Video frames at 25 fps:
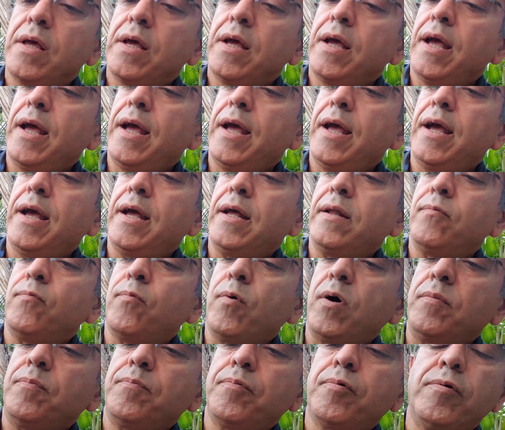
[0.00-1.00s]
and
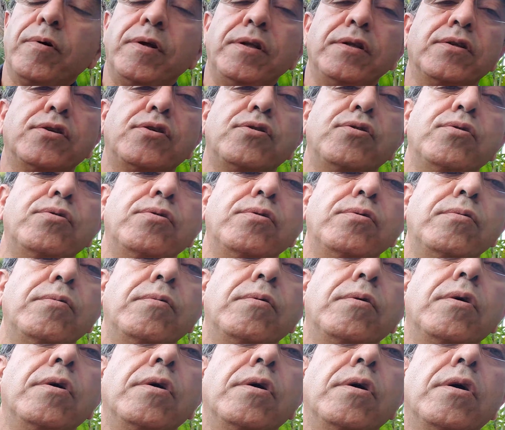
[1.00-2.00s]
1.2,
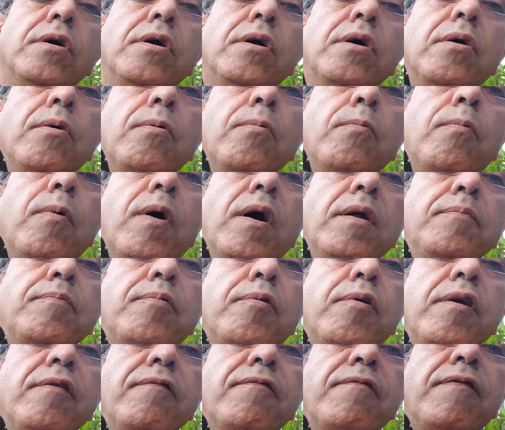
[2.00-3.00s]

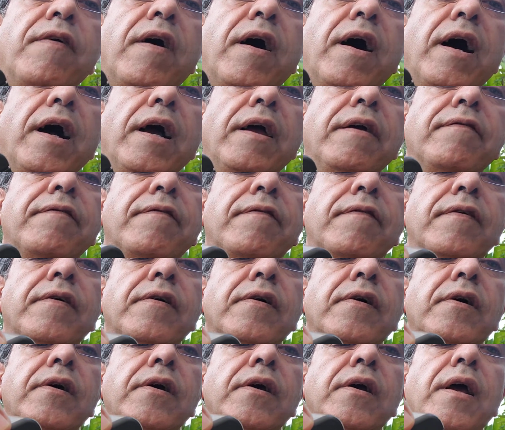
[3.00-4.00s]
1.5,
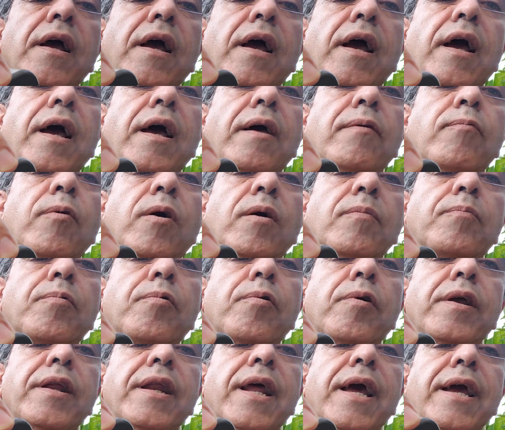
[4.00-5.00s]
and
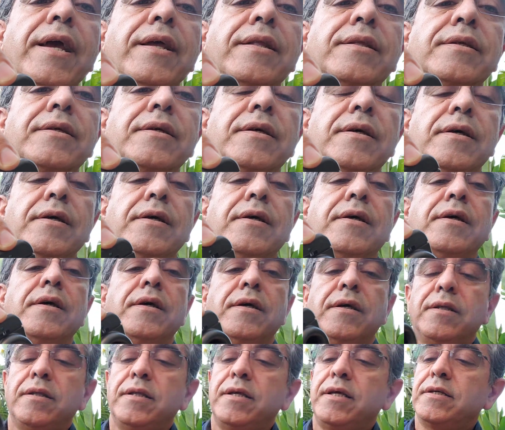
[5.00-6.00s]
1.8.
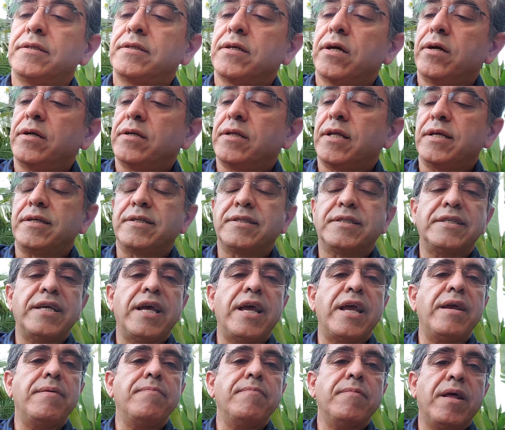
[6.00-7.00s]
These are the
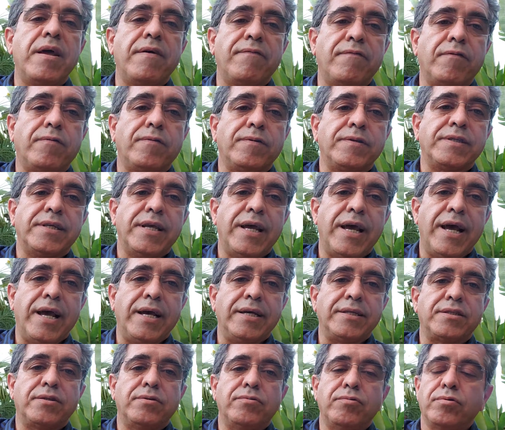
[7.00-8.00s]
same levels
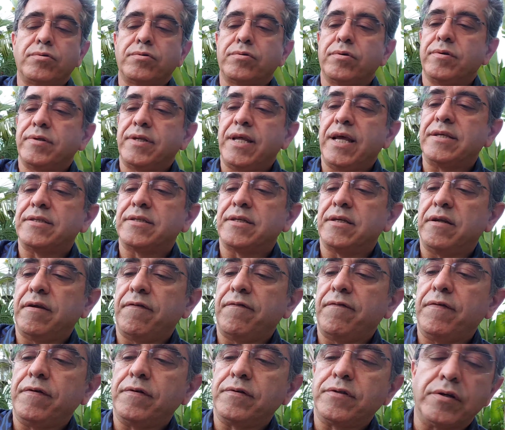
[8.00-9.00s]
as neutral density
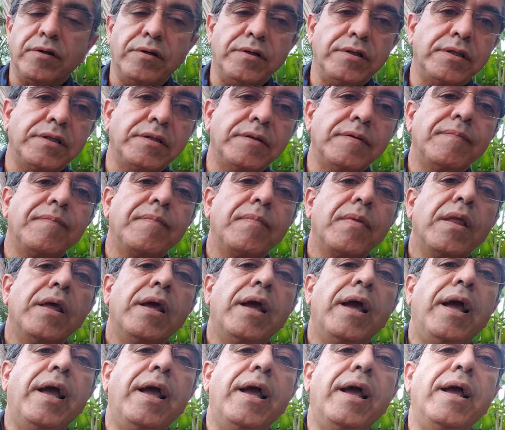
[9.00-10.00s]
filters,
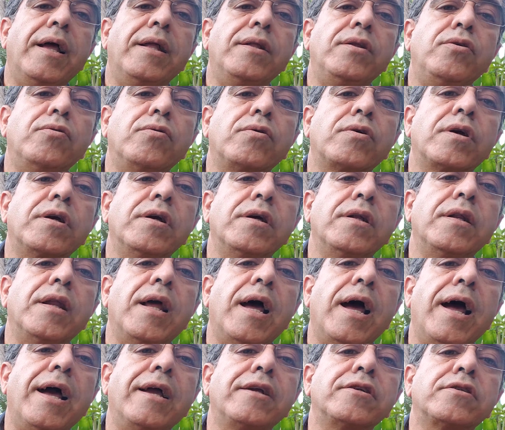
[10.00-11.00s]
and you can
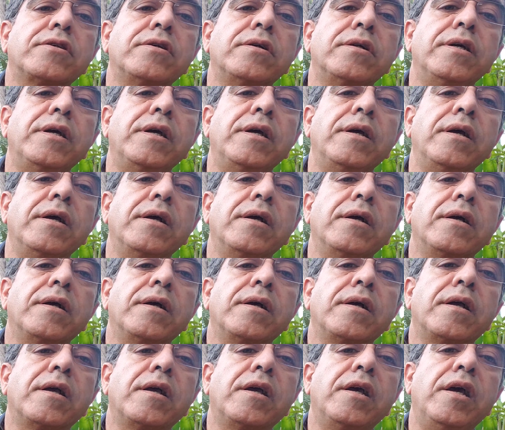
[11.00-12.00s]
actually
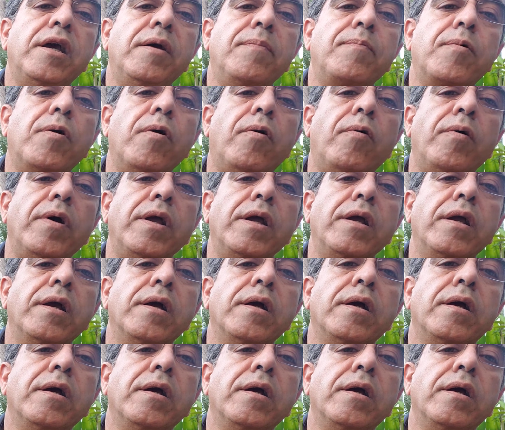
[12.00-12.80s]
keep going